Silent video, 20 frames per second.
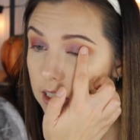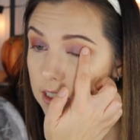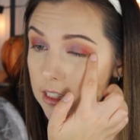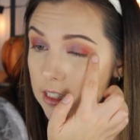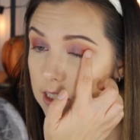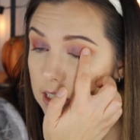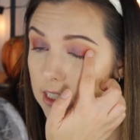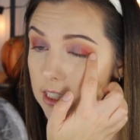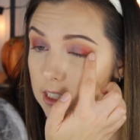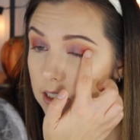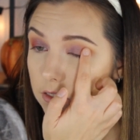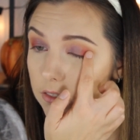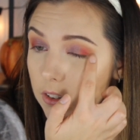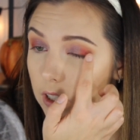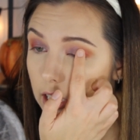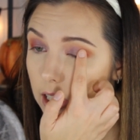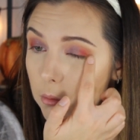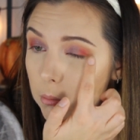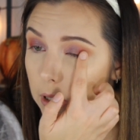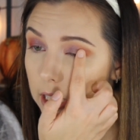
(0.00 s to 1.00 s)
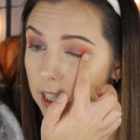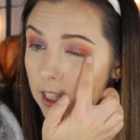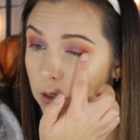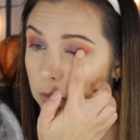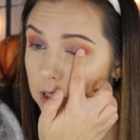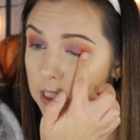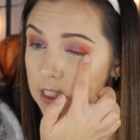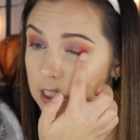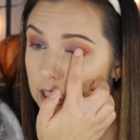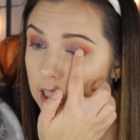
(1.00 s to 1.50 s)
because this is a very
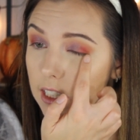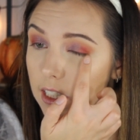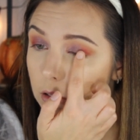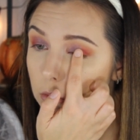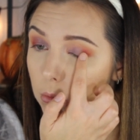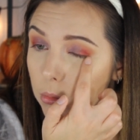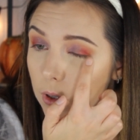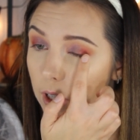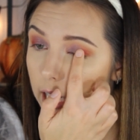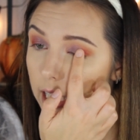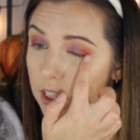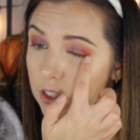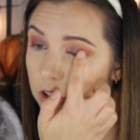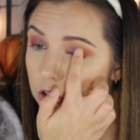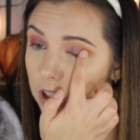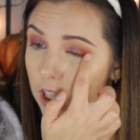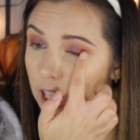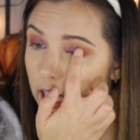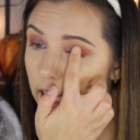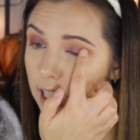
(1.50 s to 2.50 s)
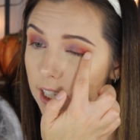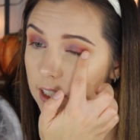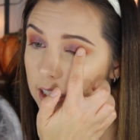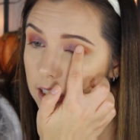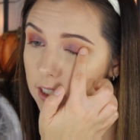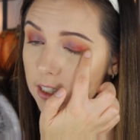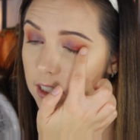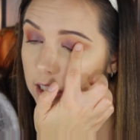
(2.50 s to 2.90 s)
pigmented and bright shade.